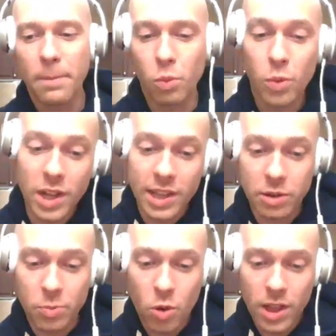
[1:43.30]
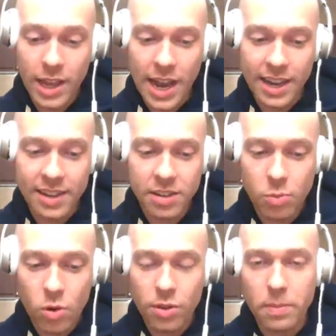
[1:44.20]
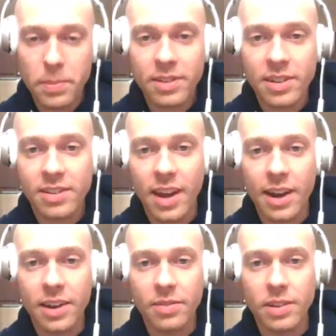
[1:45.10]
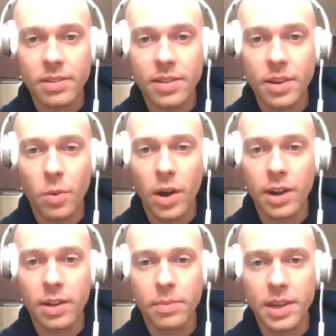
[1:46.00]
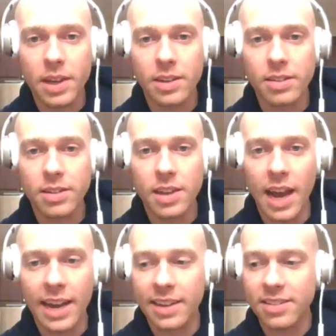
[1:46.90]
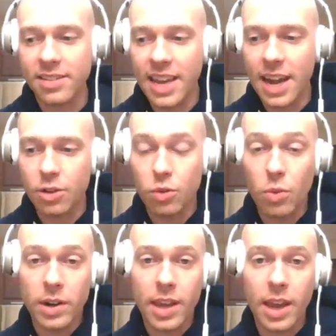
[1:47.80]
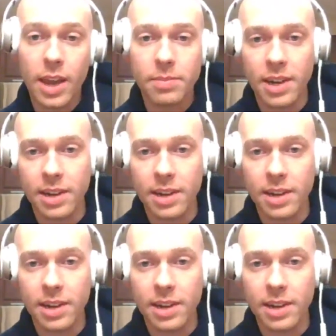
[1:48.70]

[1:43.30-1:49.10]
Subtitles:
really, it was more like, I guess it's more on the business side of it in a way, because I got to see how you run camps.